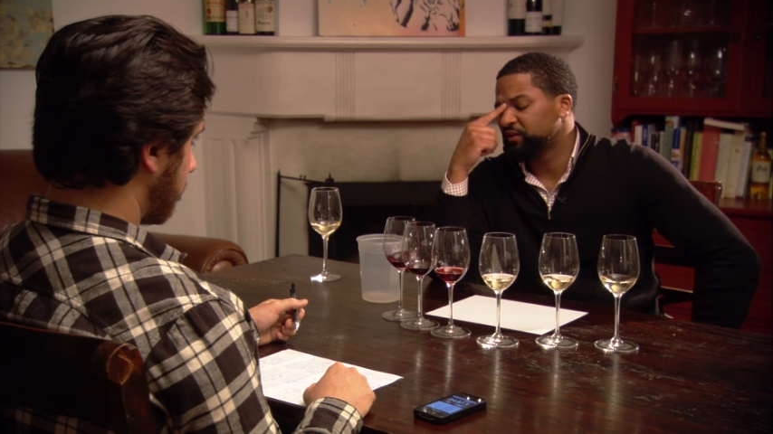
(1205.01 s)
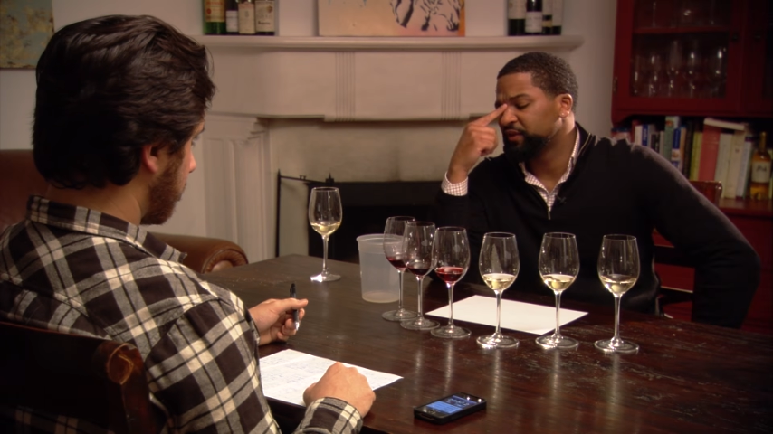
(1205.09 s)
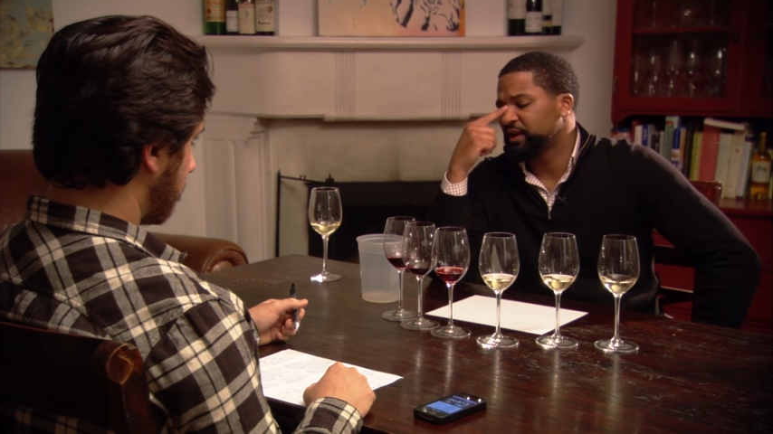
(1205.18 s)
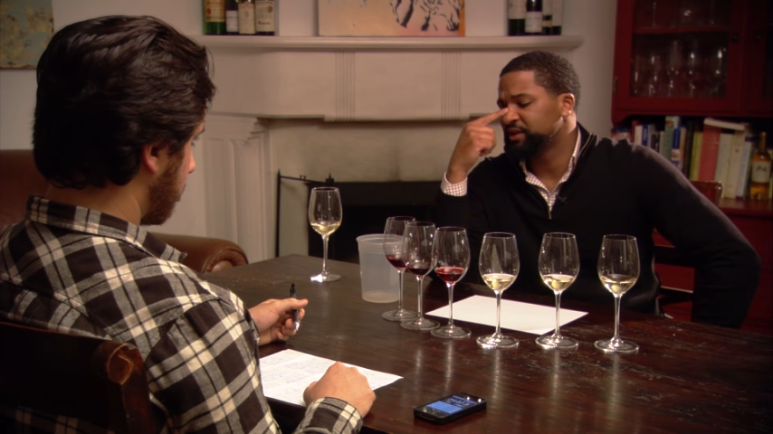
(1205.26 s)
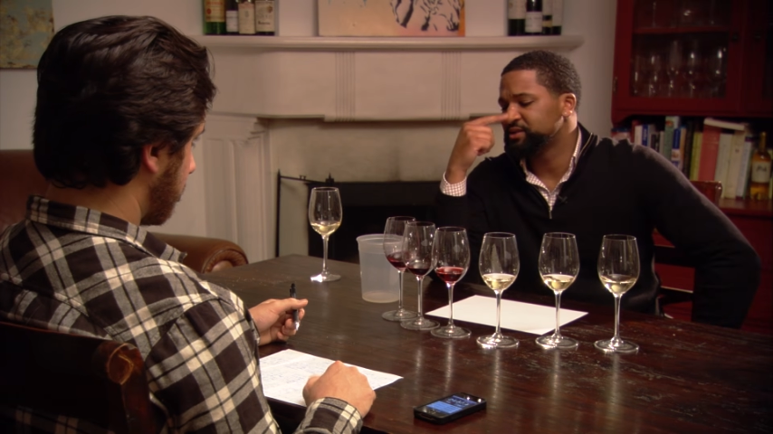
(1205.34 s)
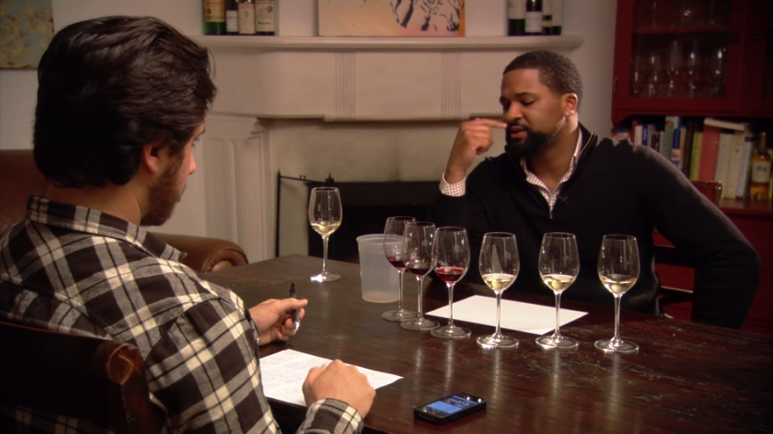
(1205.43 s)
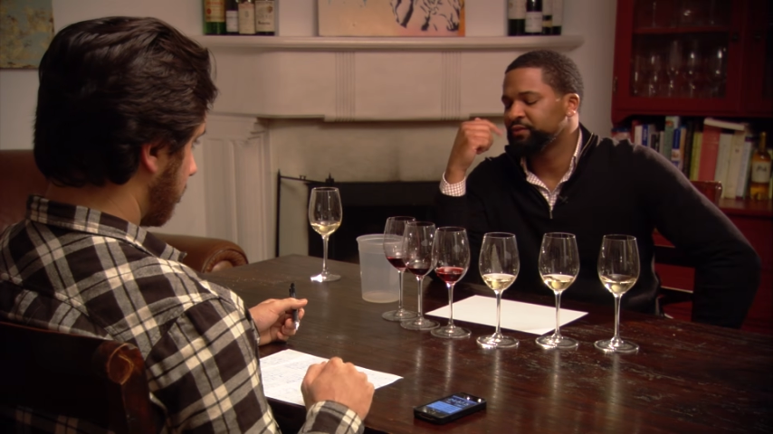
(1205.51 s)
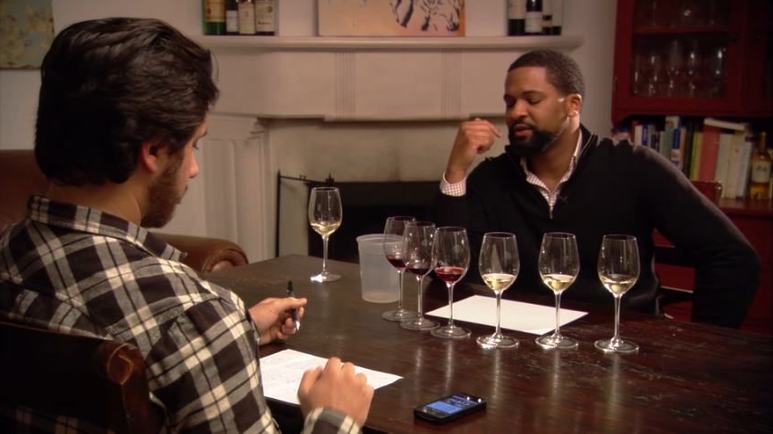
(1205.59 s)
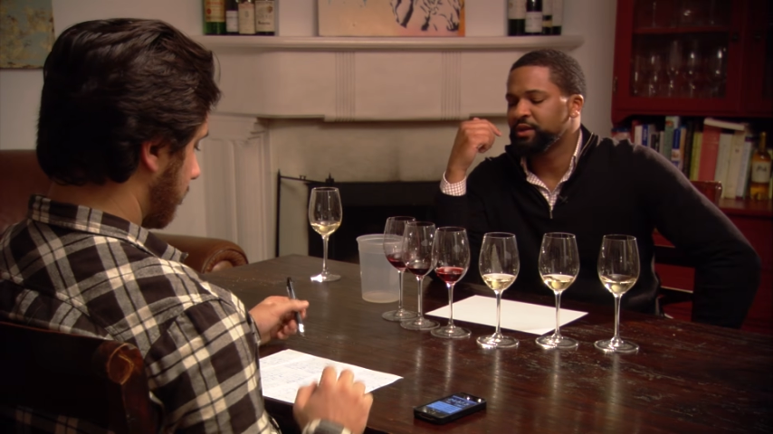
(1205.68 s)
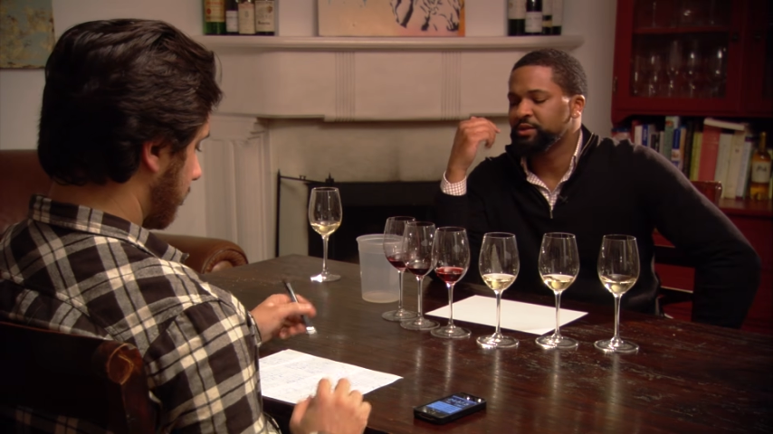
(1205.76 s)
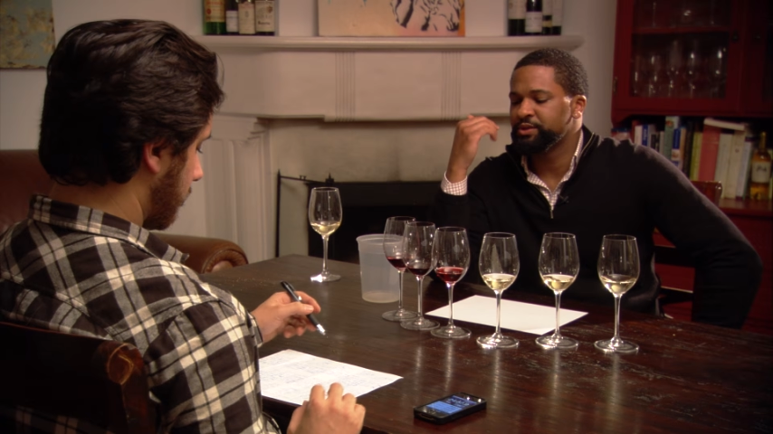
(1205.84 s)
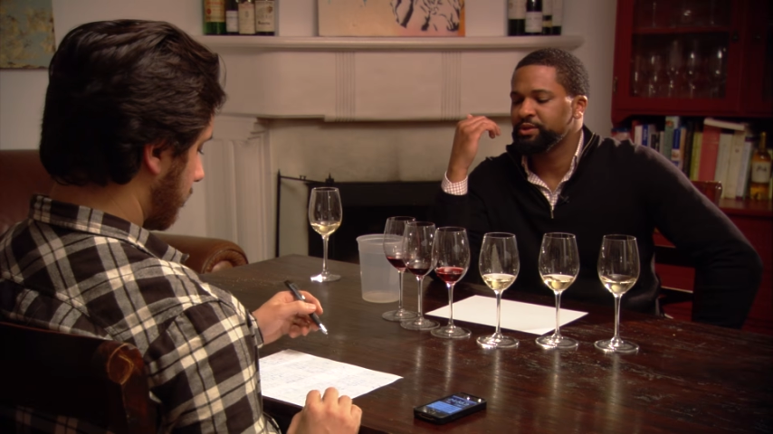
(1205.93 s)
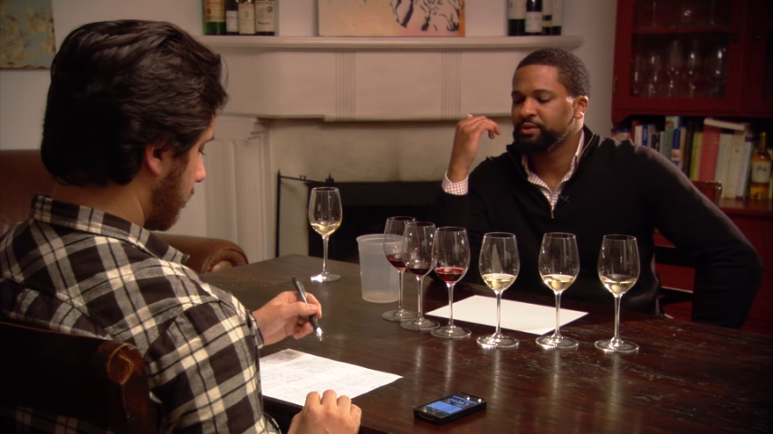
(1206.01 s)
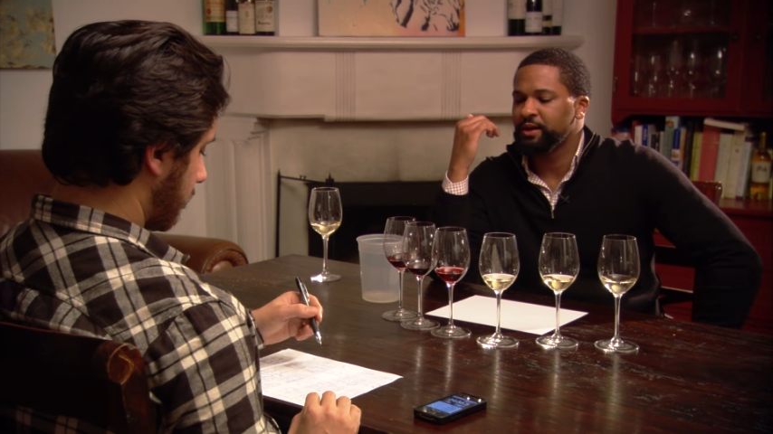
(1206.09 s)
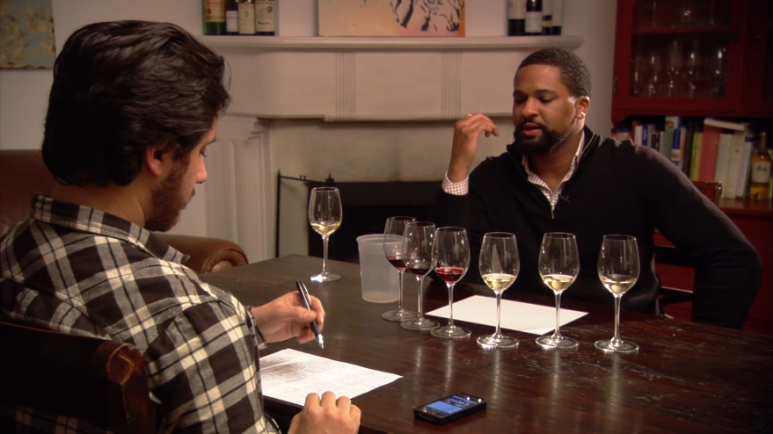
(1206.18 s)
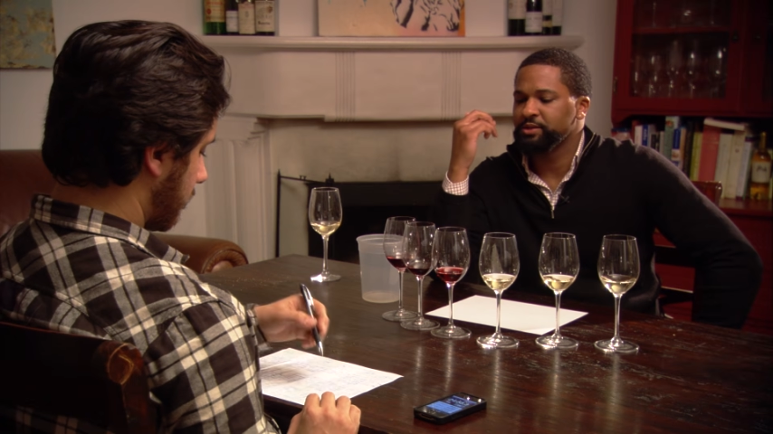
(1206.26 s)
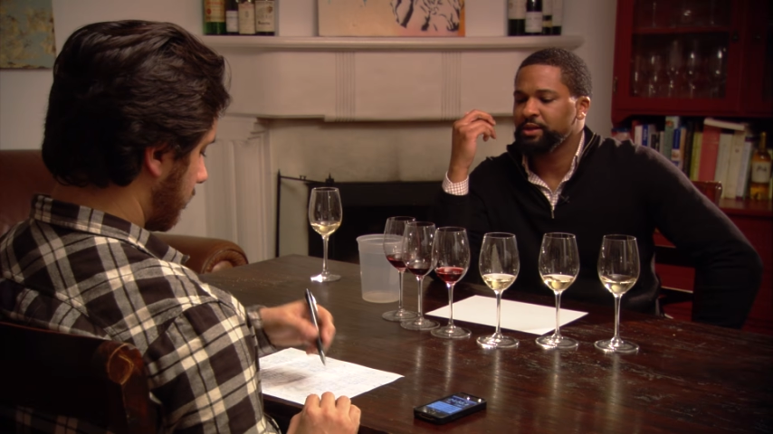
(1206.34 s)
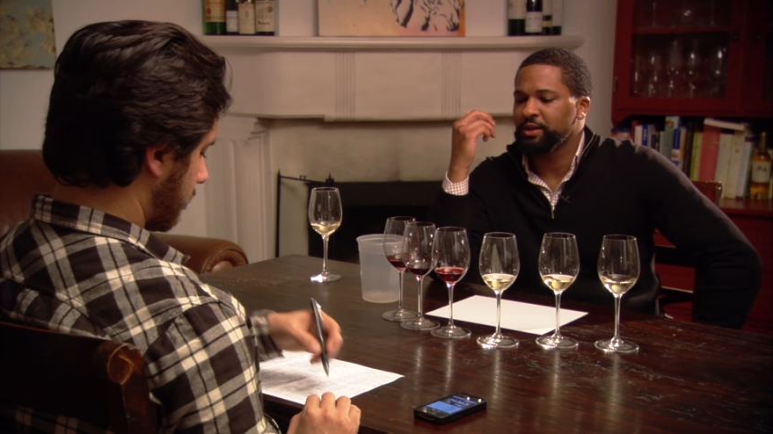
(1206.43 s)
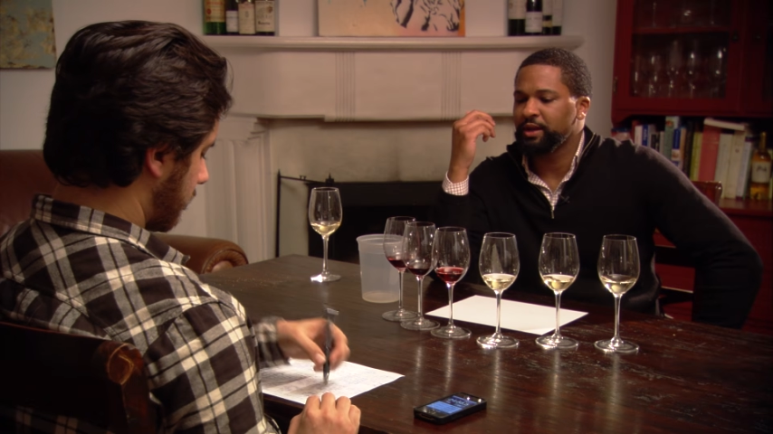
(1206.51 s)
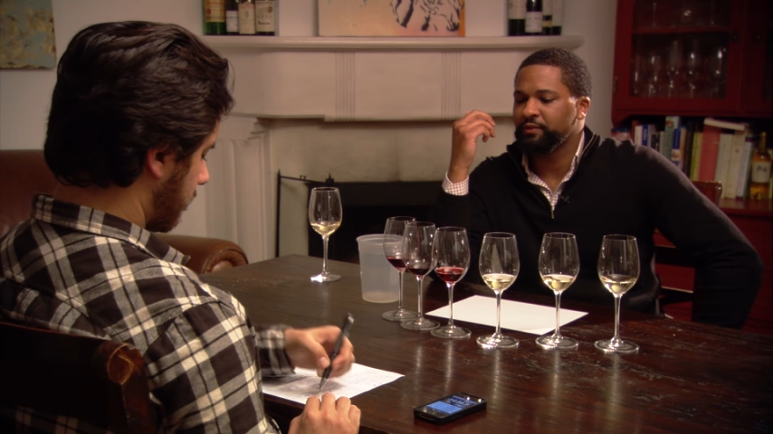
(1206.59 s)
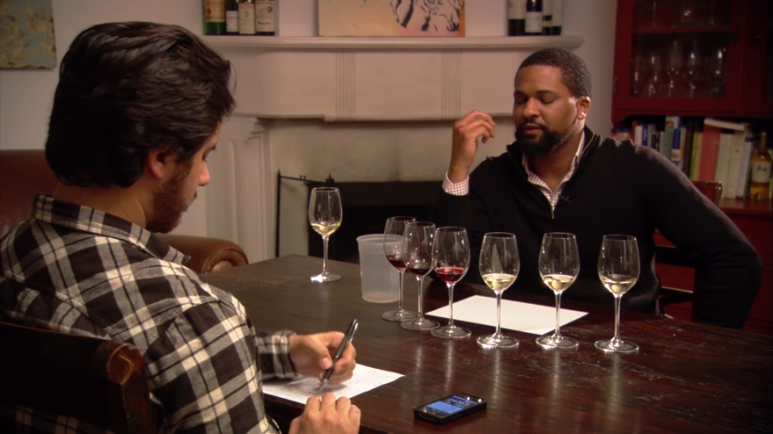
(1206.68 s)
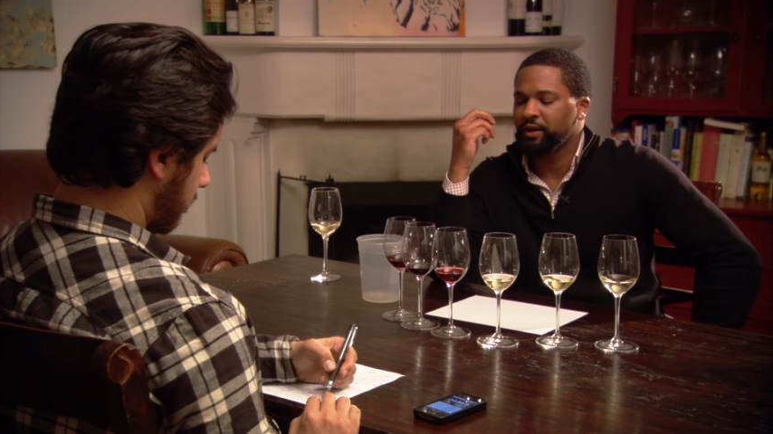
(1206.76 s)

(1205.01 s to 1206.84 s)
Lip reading: Valley Zinfandel 2008.